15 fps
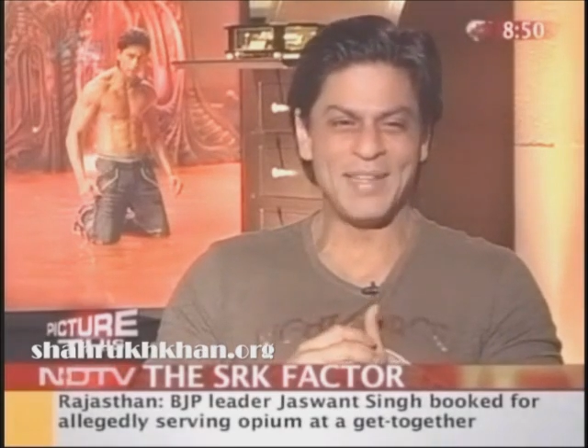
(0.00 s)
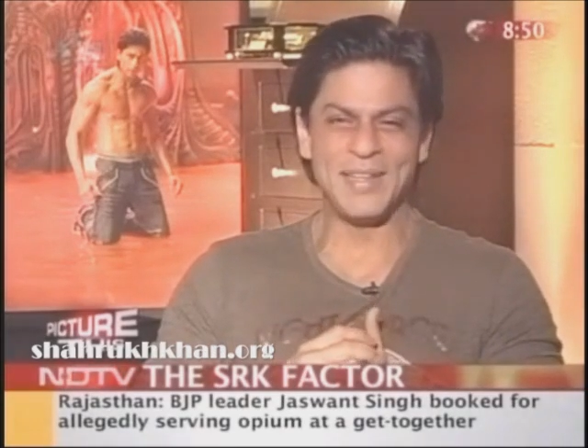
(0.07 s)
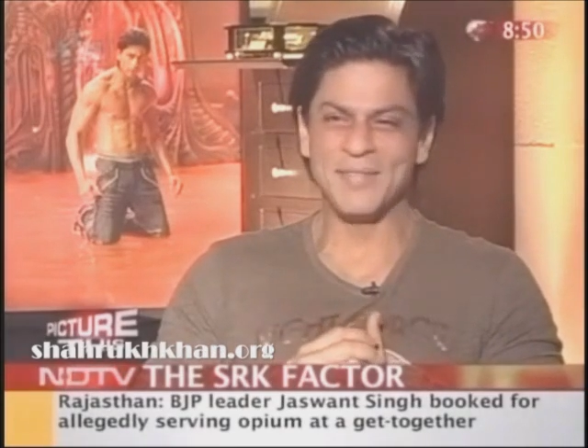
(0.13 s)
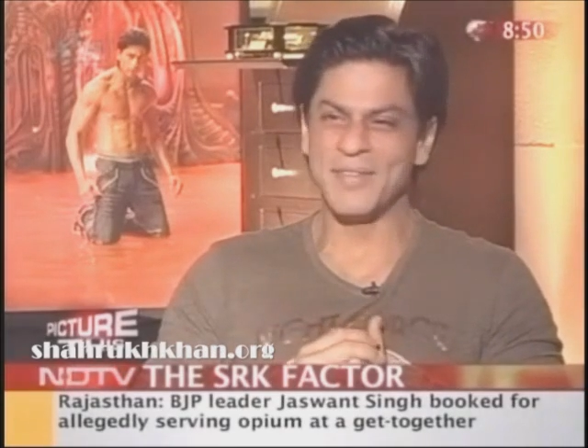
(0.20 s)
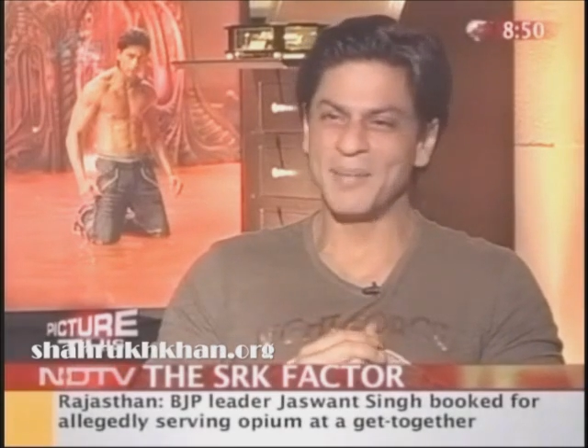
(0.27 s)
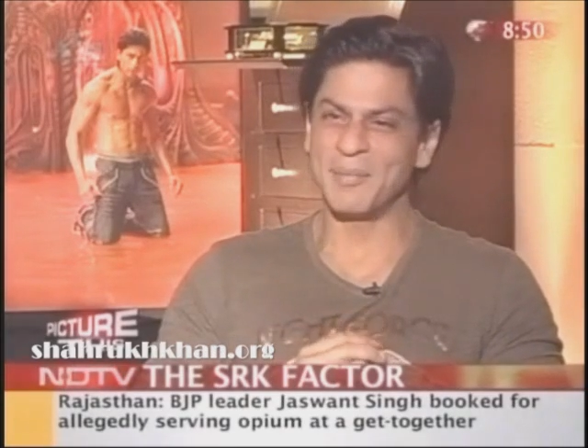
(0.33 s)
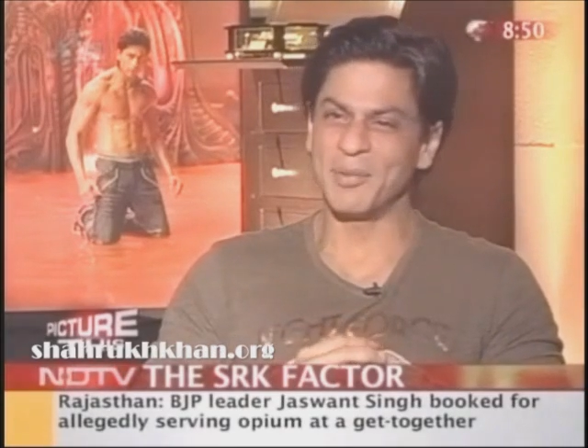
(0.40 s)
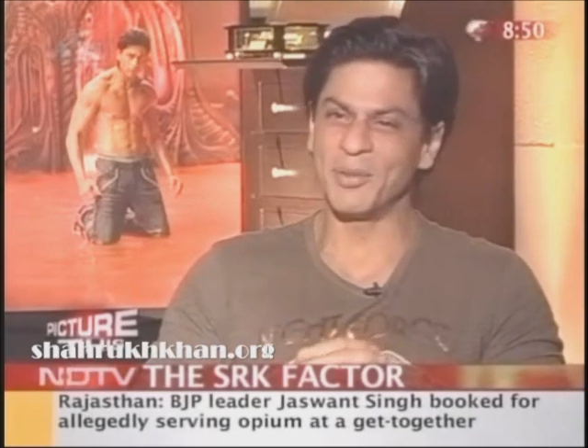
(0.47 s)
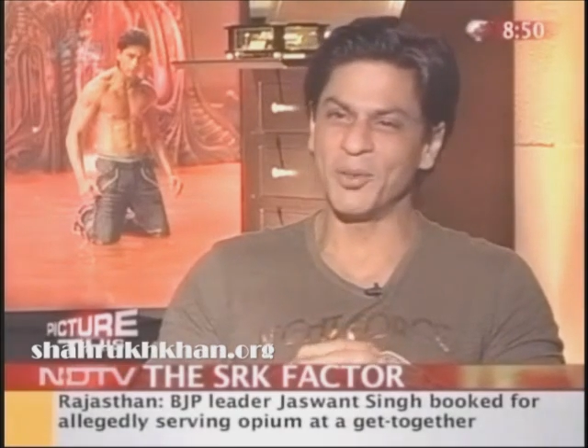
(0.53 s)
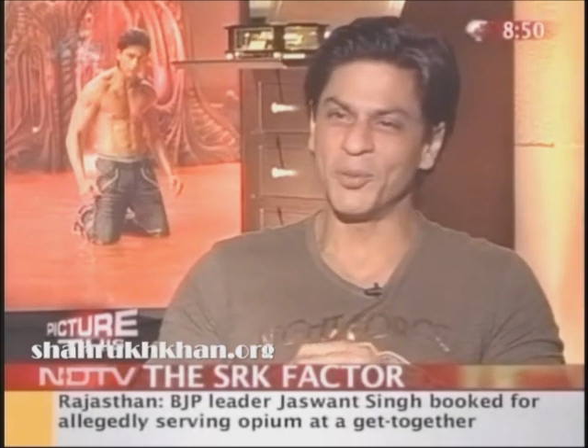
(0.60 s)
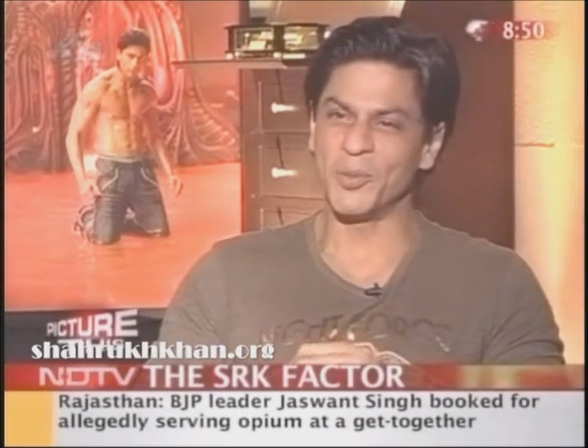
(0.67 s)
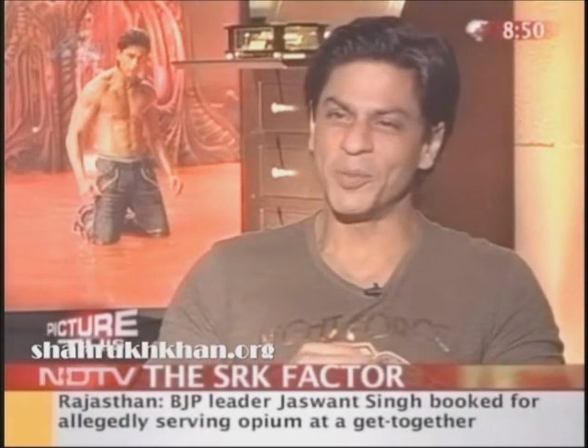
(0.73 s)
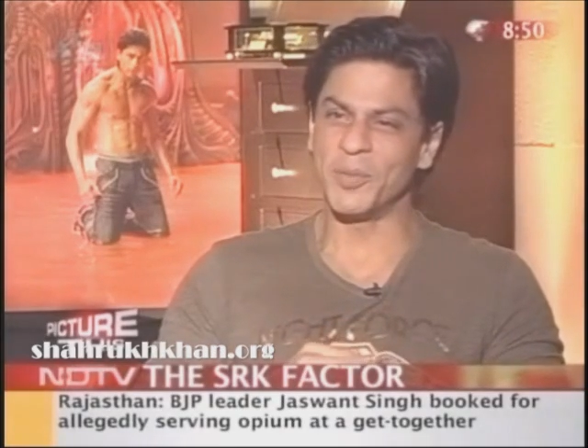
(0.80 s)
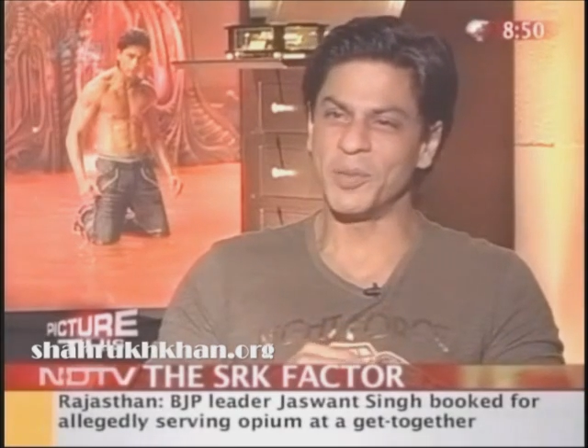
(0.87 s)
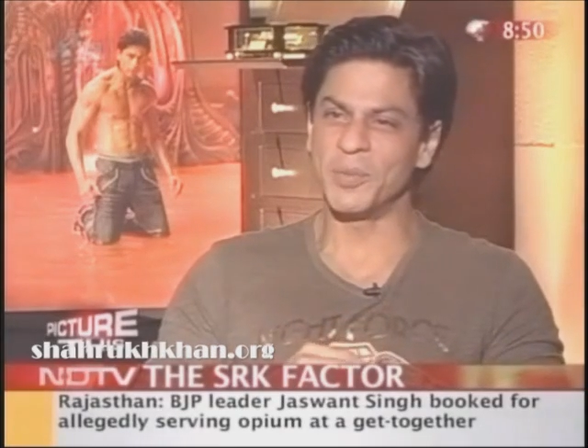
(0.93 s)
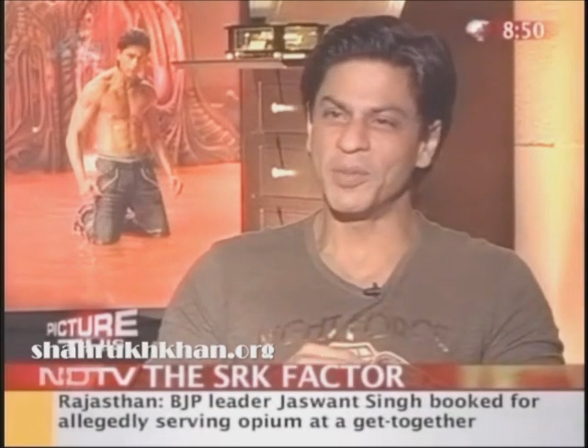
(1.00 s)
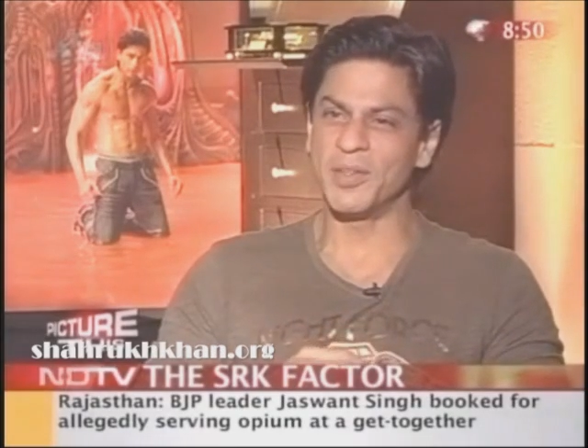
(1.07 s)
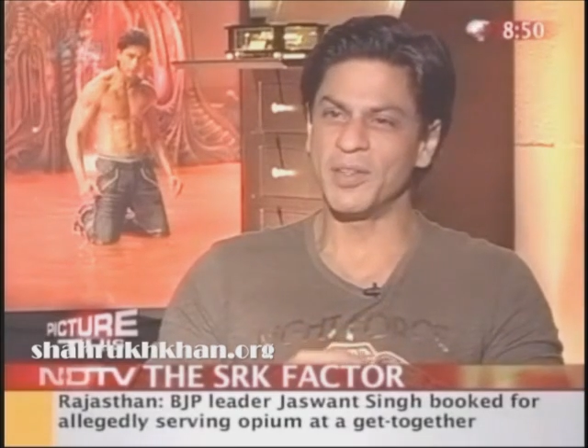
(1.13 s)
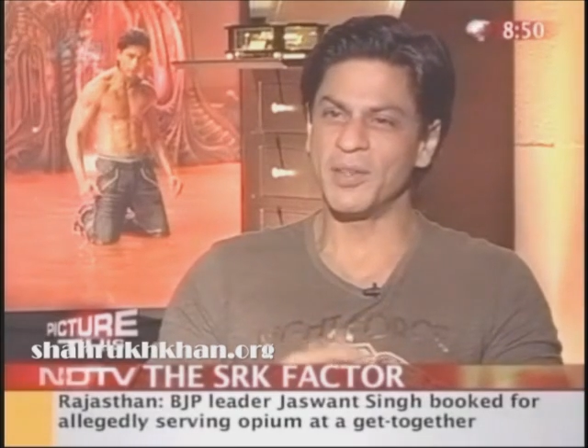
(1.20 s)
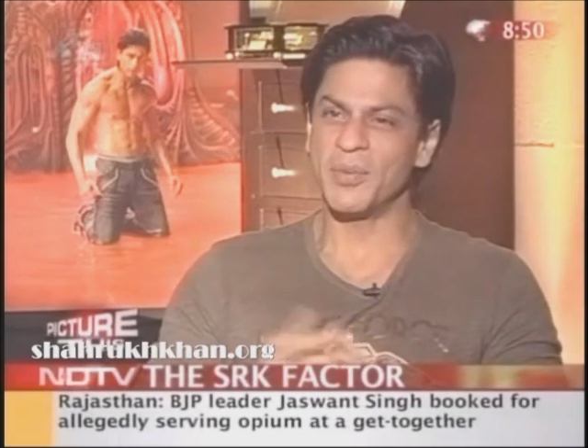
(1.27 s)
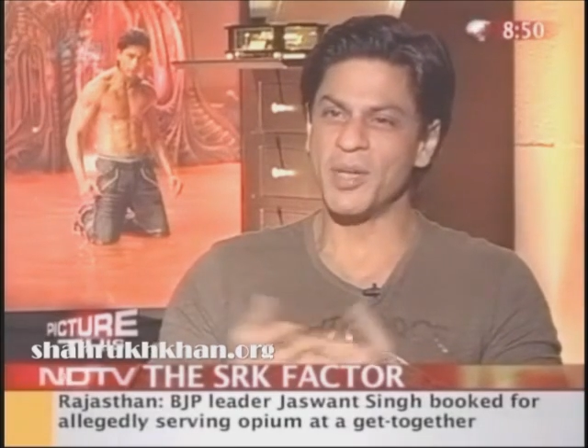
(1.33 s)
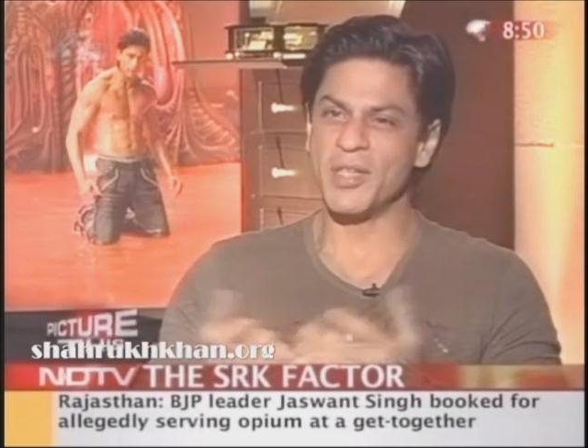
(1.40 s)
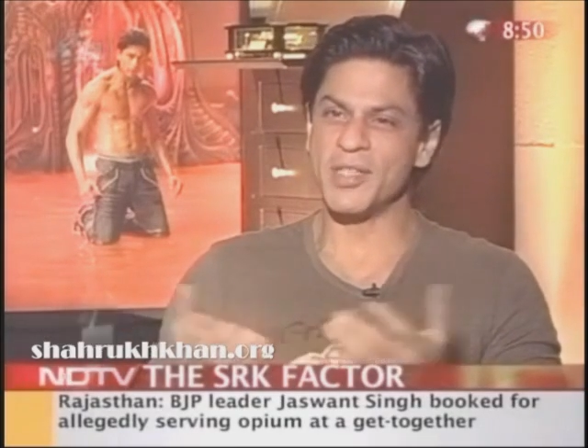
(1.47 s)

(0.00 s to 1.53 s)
believe I'm going to be permanent.